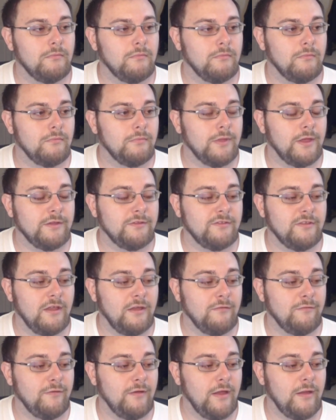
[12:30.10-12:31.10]
They
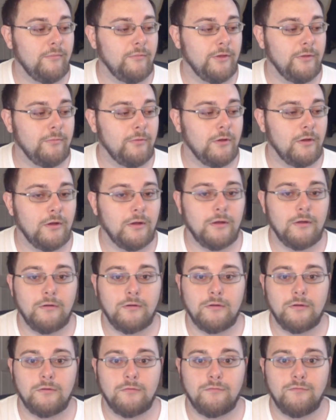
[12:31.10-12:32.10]
say Family Burger.
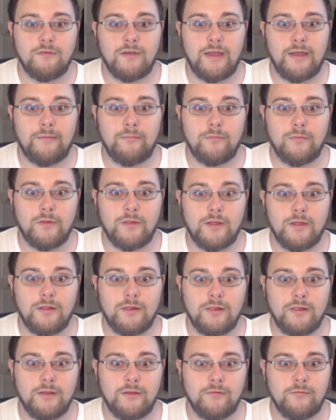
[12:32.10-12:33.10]
Family
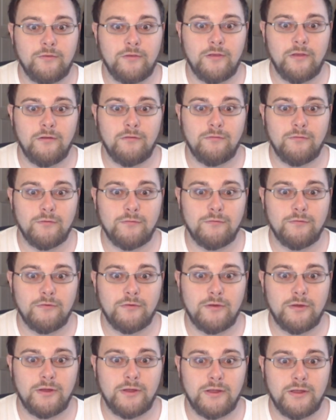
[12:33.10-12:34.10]
lives here for
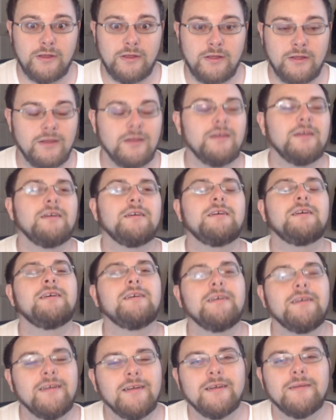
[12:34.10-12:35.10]
free.
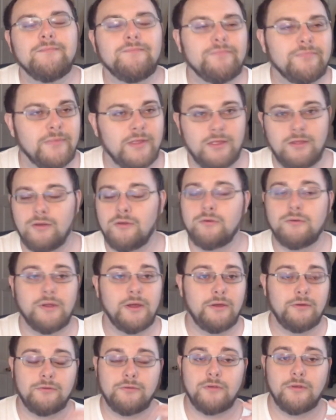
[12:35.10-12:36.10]
Who
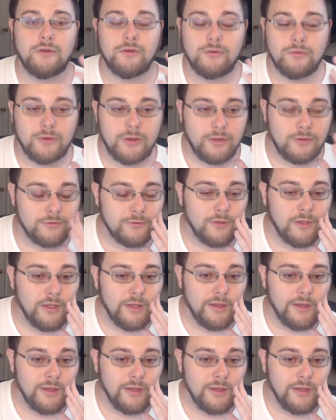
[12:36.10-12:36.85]
knows? Who knows?